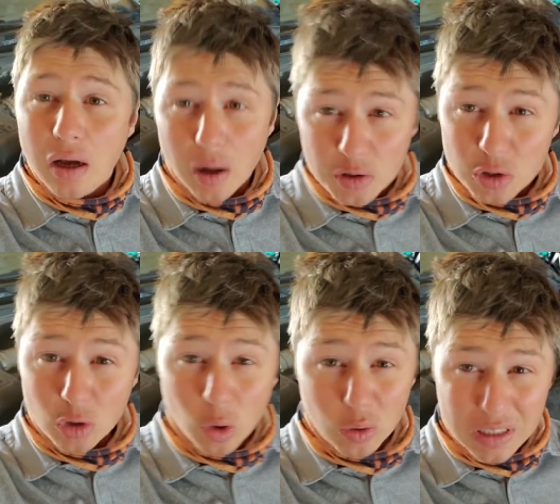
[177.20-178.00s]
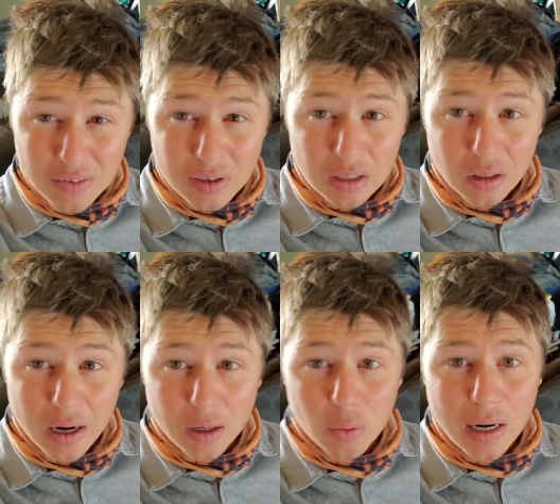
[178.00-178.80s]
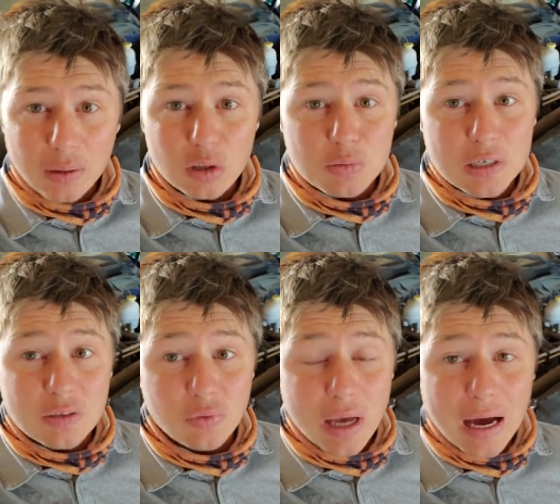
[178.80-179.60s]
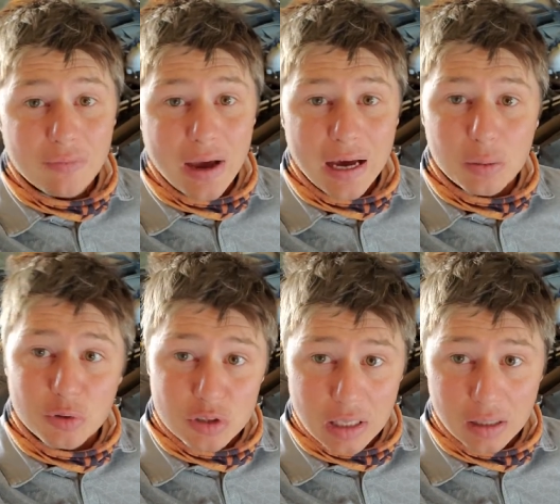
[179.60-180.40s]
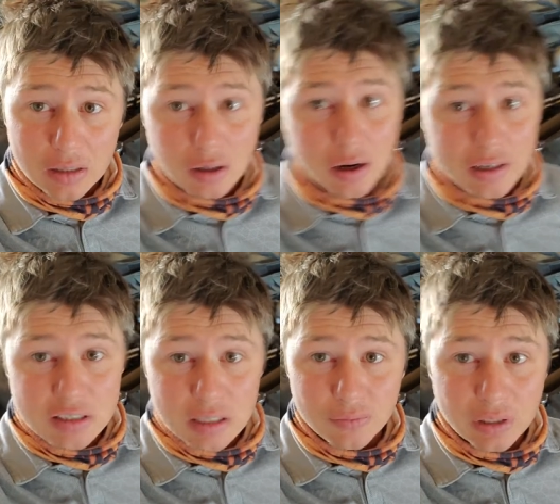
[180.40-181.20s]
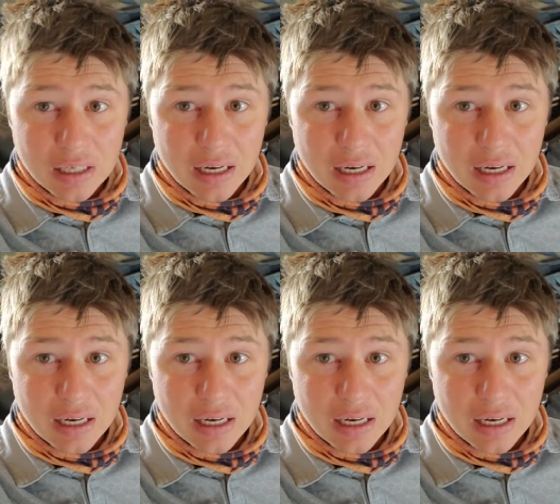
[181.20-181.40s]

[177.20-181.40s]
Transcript: Also, don't leave it lying around, especially if you have animals, dogs, stuff like